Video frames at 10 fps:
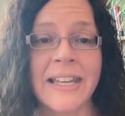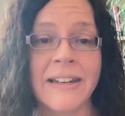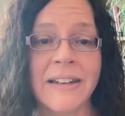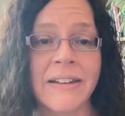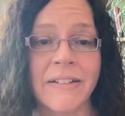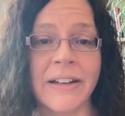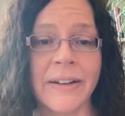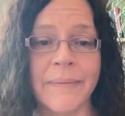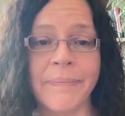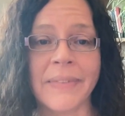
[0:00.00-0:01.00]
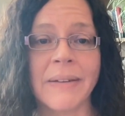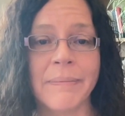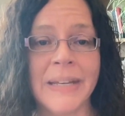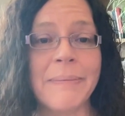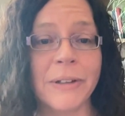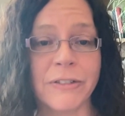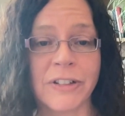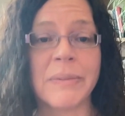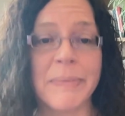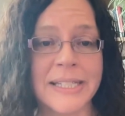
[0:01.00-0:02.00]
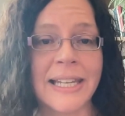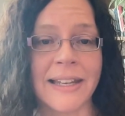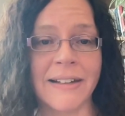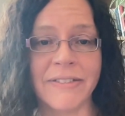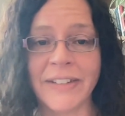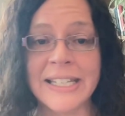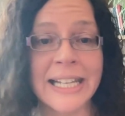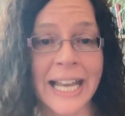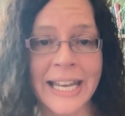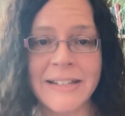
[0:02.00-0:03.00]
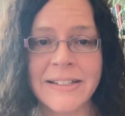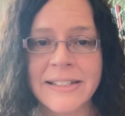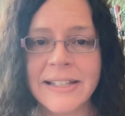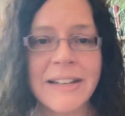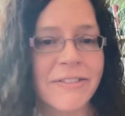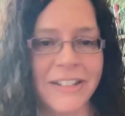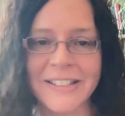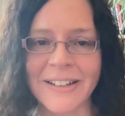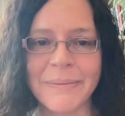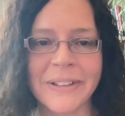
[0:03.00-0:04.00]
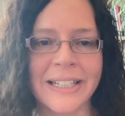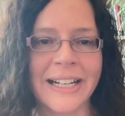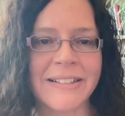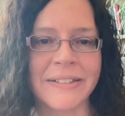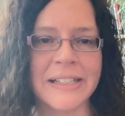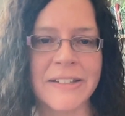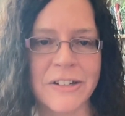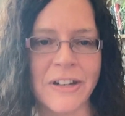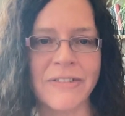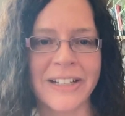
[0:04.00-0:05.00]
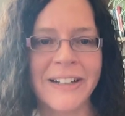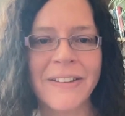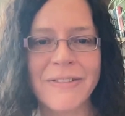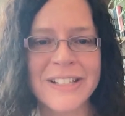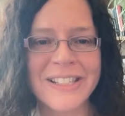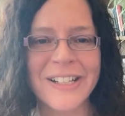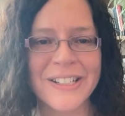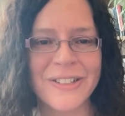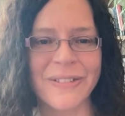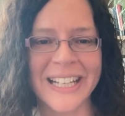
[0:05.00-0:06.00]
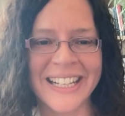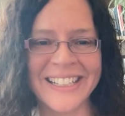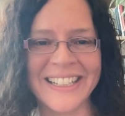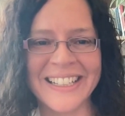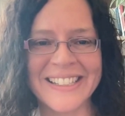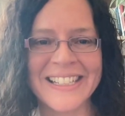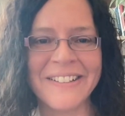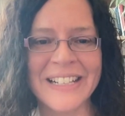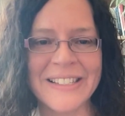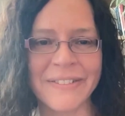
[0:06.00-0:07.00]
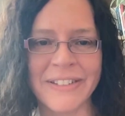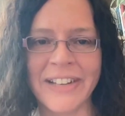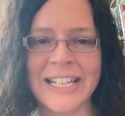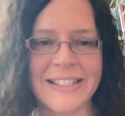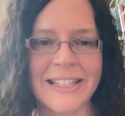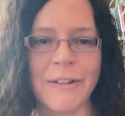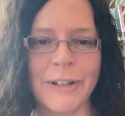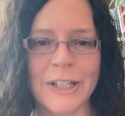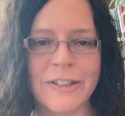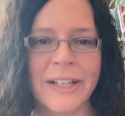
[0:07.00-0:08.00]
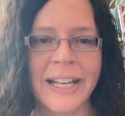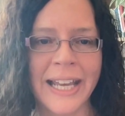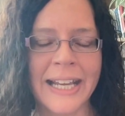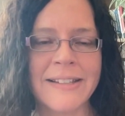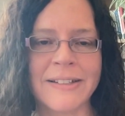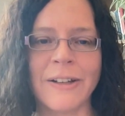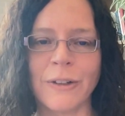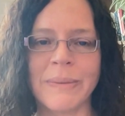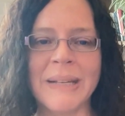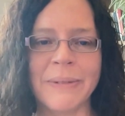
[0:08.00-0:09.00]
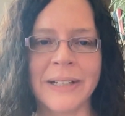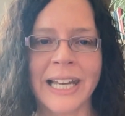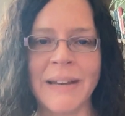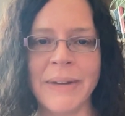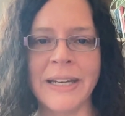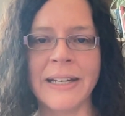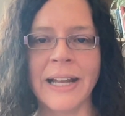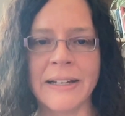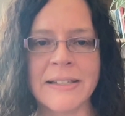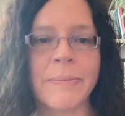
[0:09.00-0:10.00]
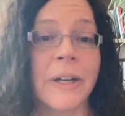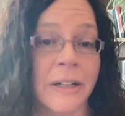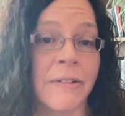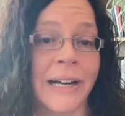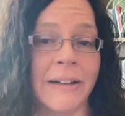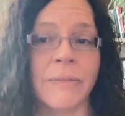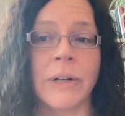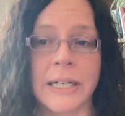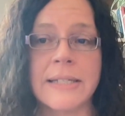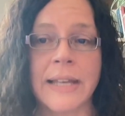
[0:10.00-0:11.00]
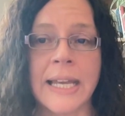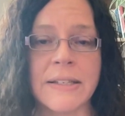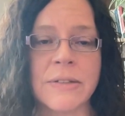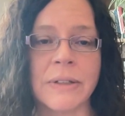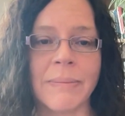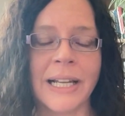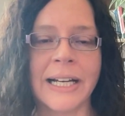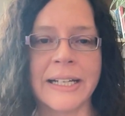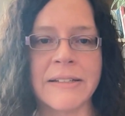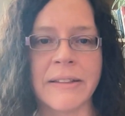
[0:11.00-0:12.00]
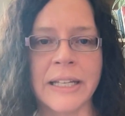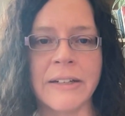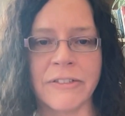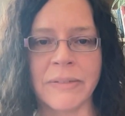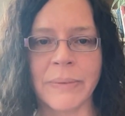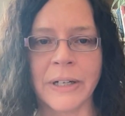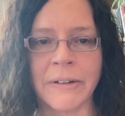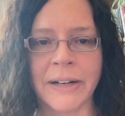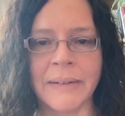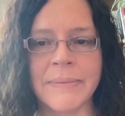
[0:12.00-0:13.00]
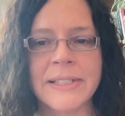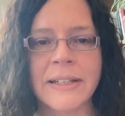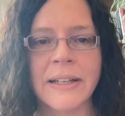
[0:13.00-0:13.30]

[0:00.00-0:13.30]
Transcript: in people from a particular funding agency. For example, the National Institute for Health Research. We had a series of events in which external people came in and spoke around what it takes to apply to their different programs.